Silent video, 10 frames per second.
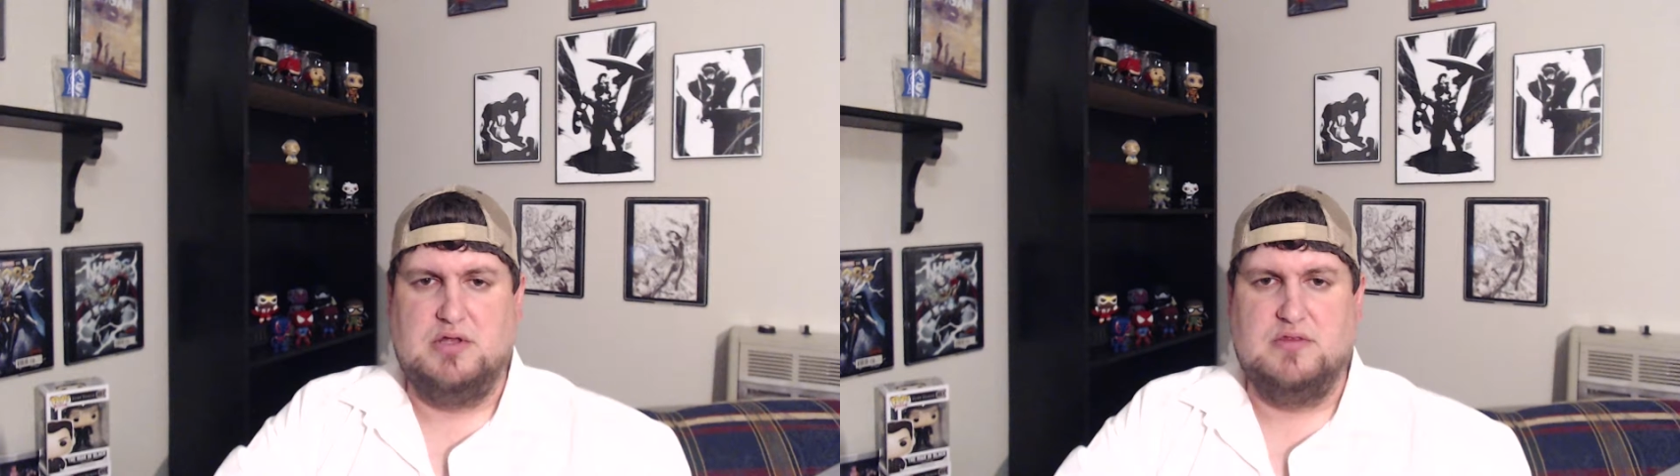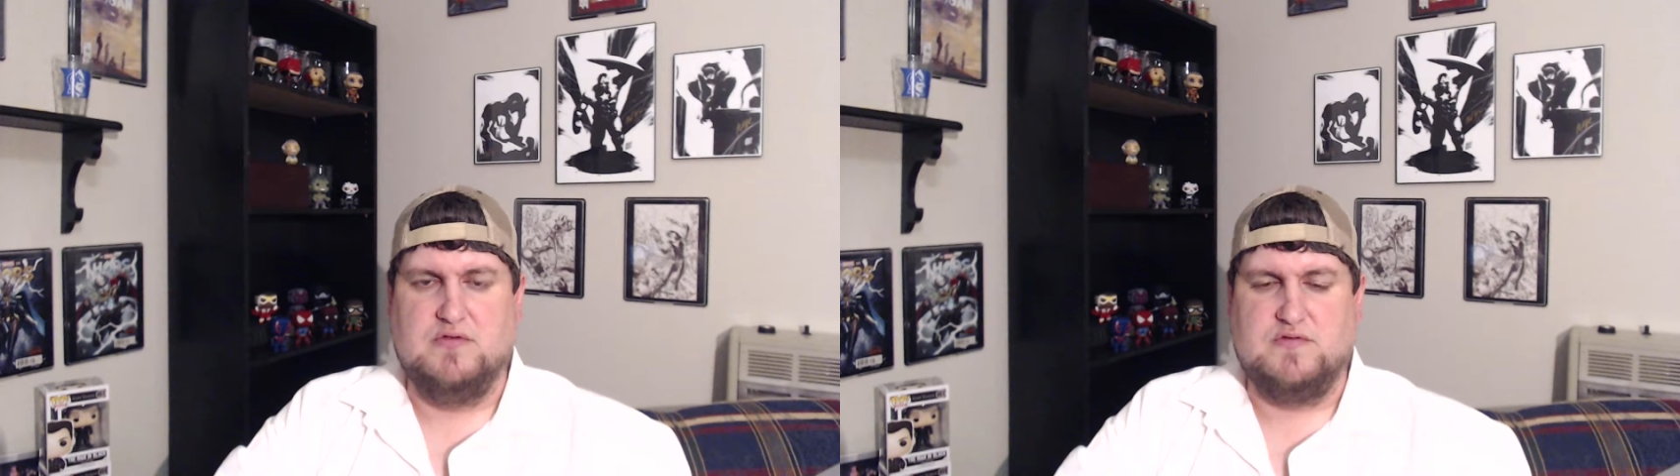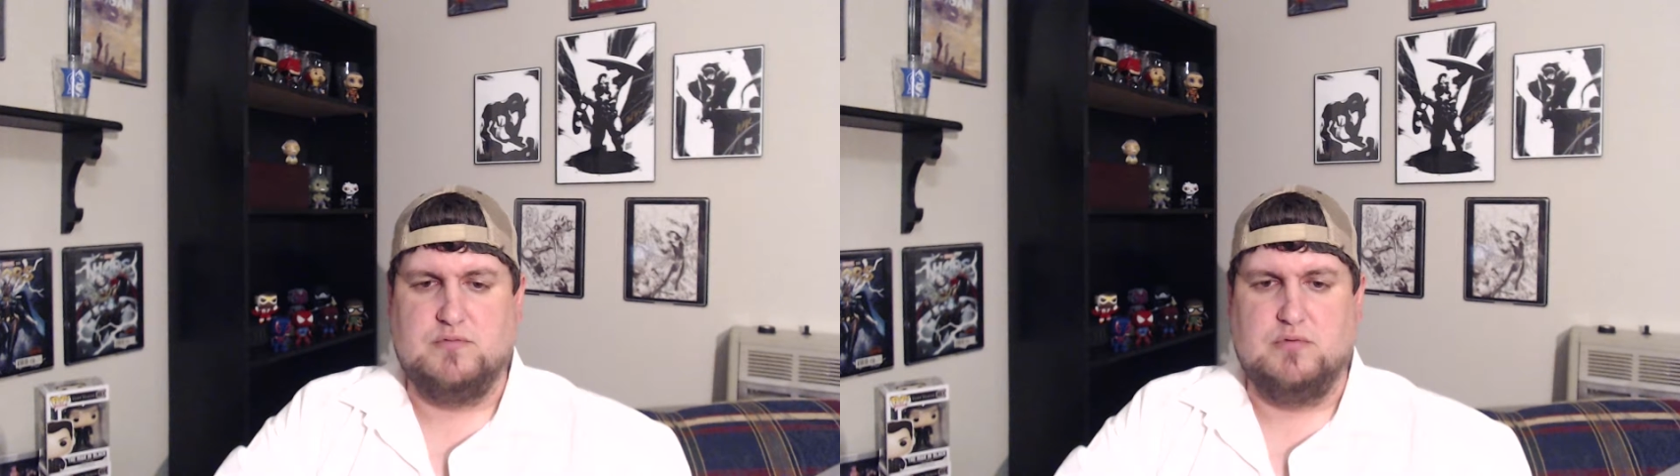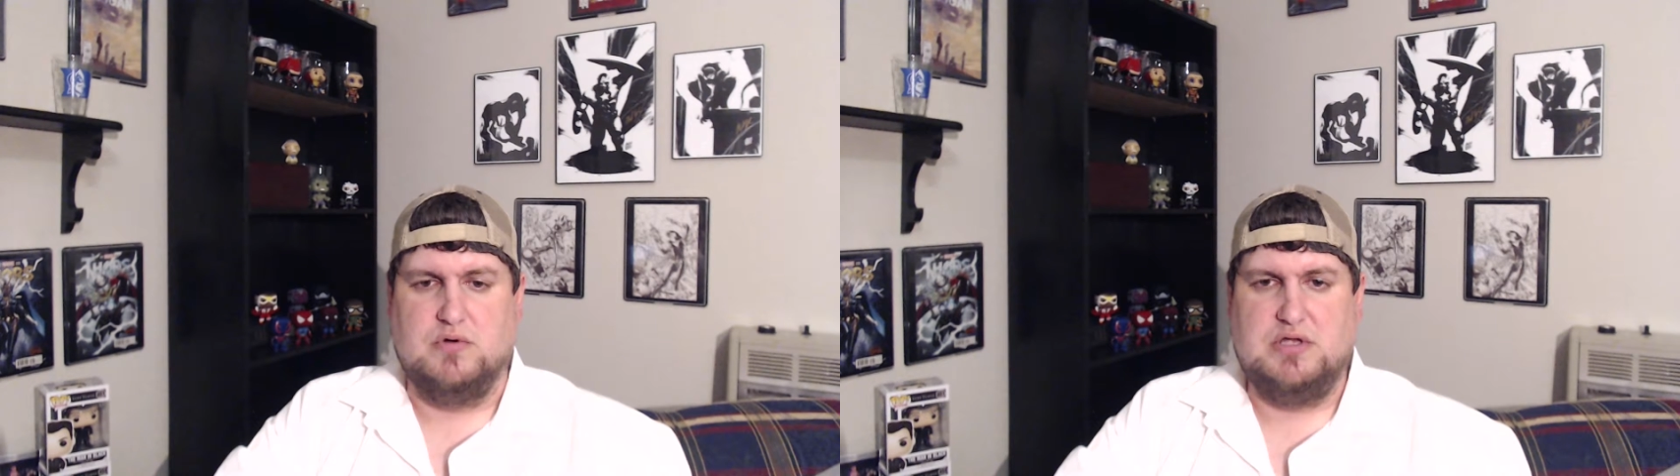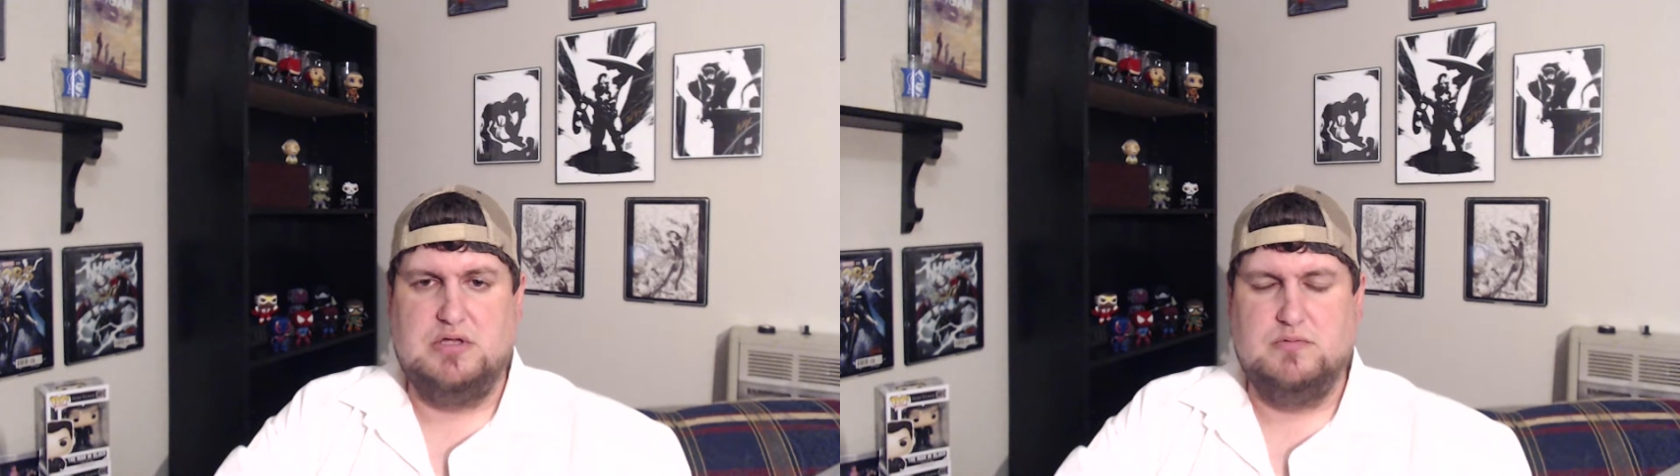in the
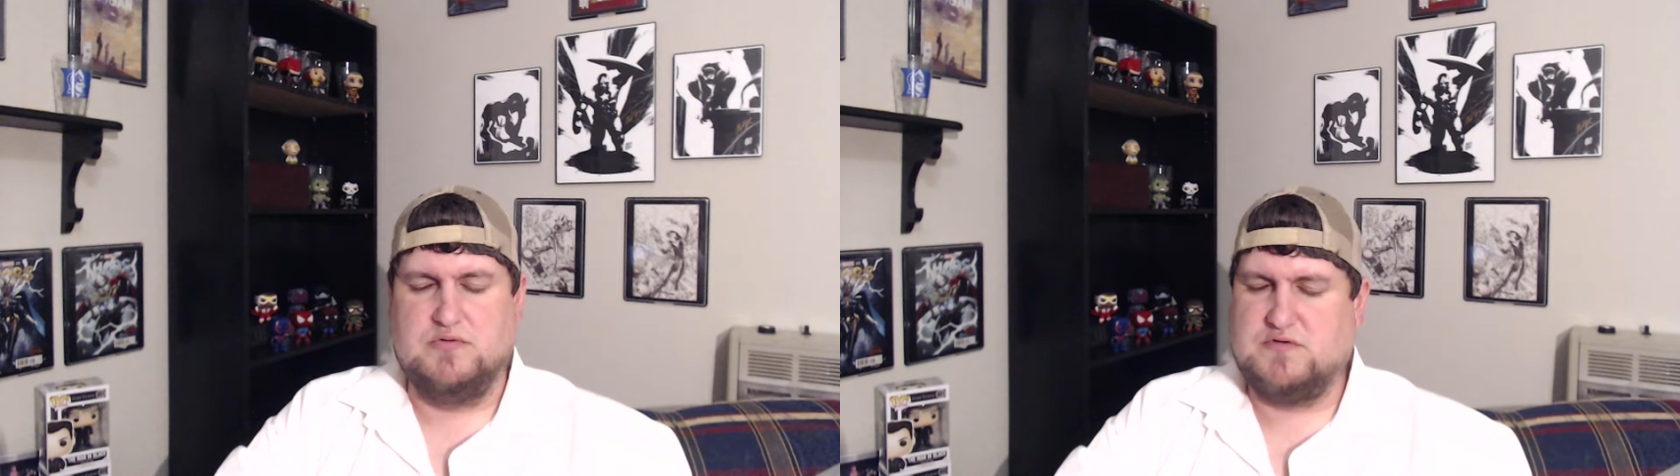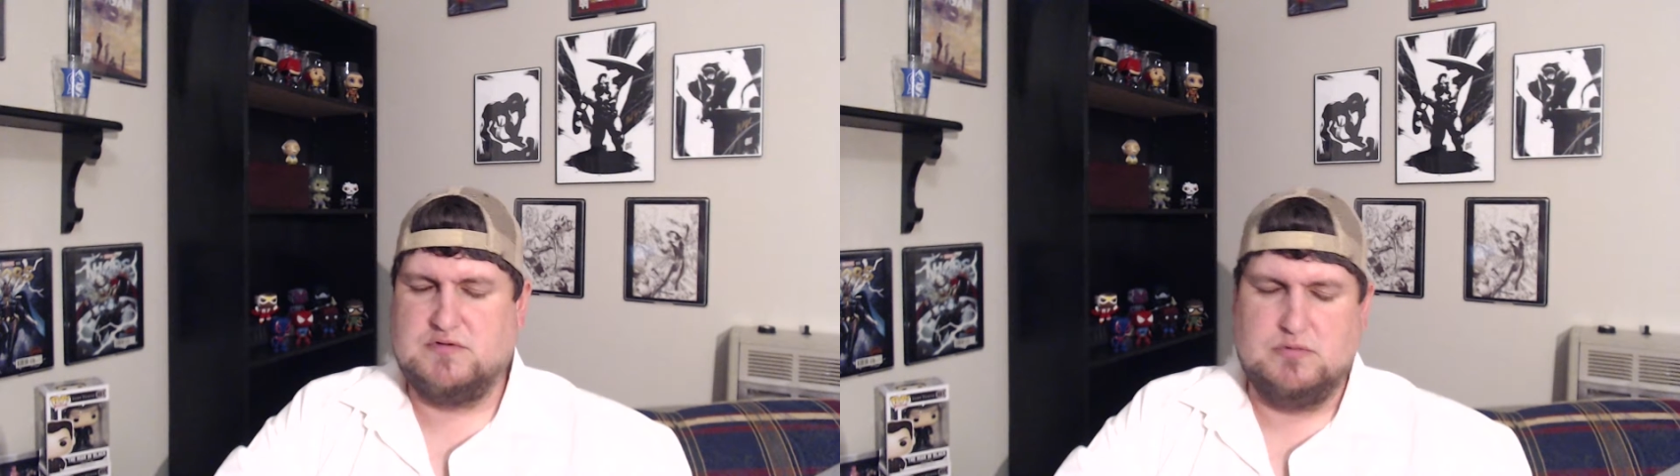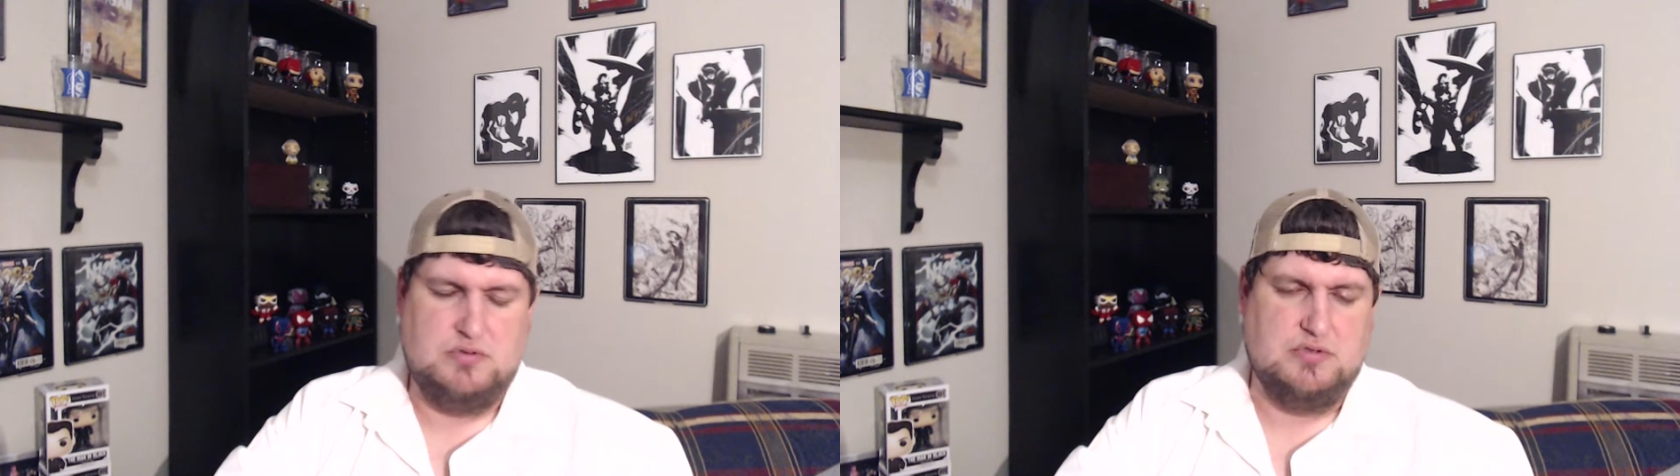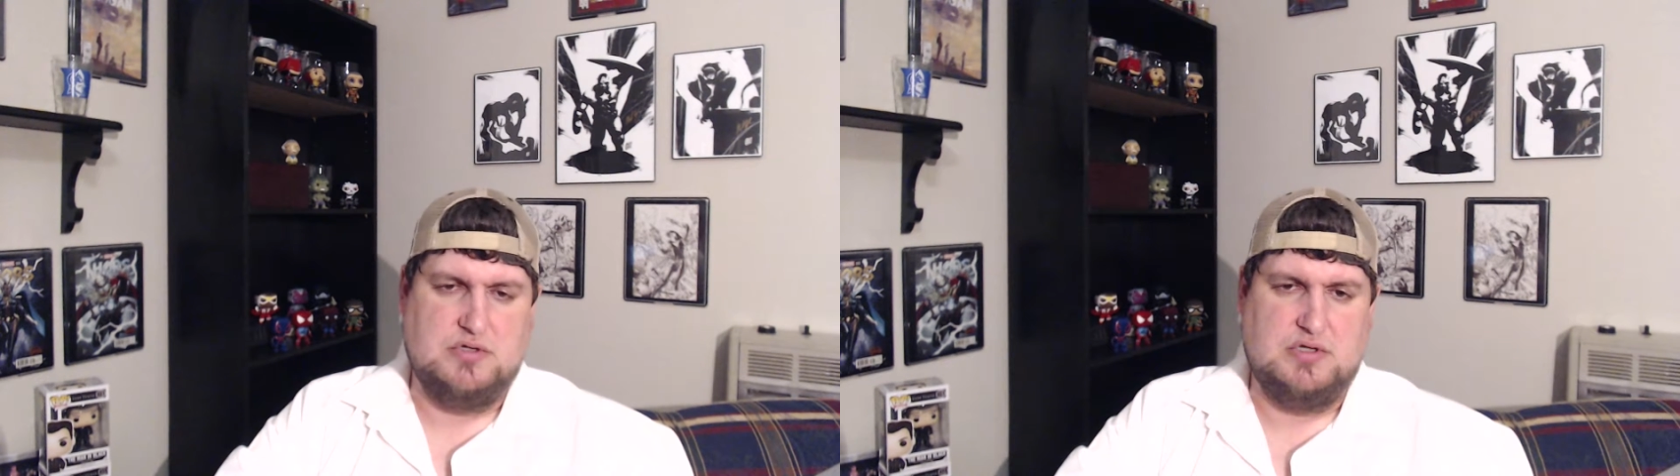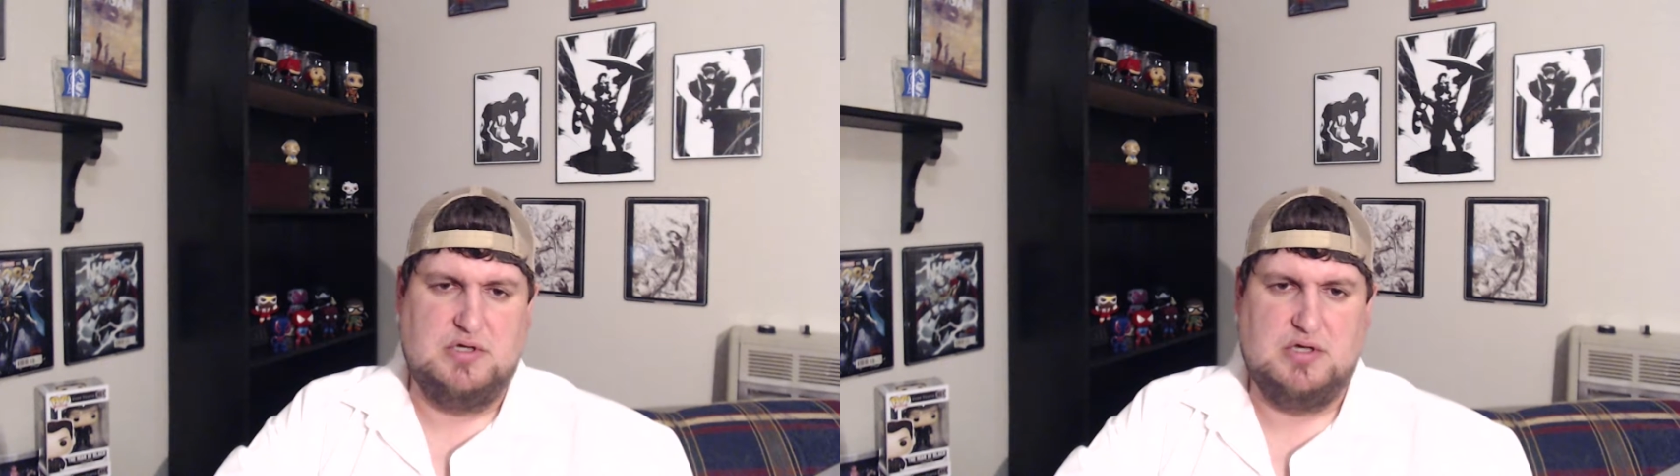story. It was so
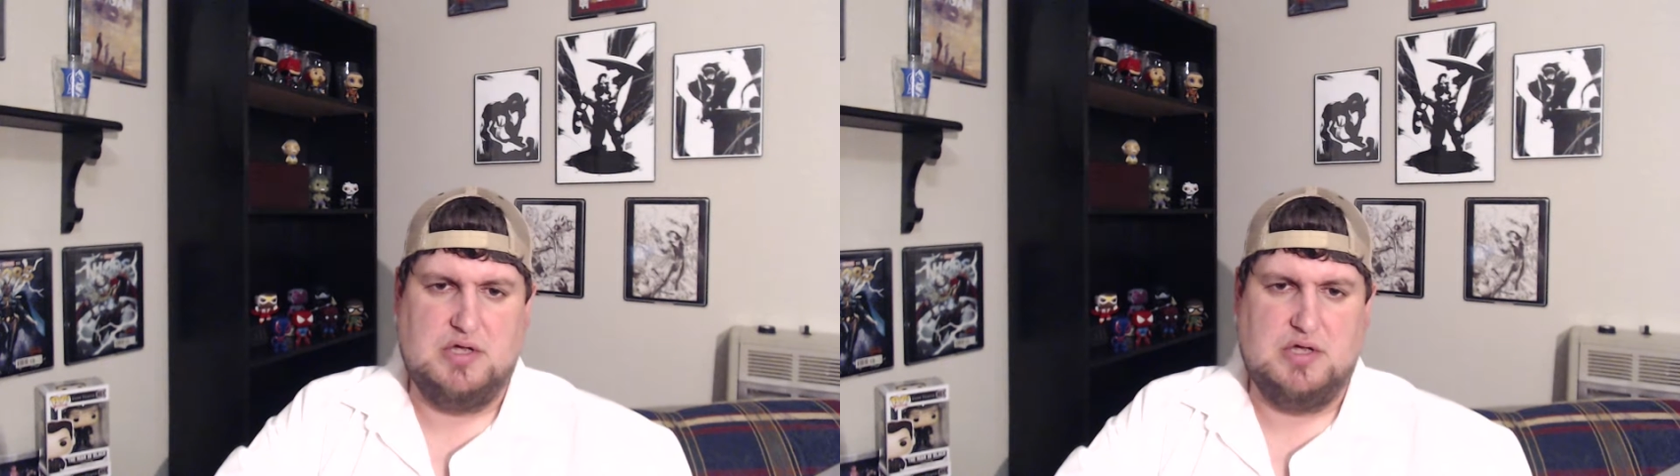good.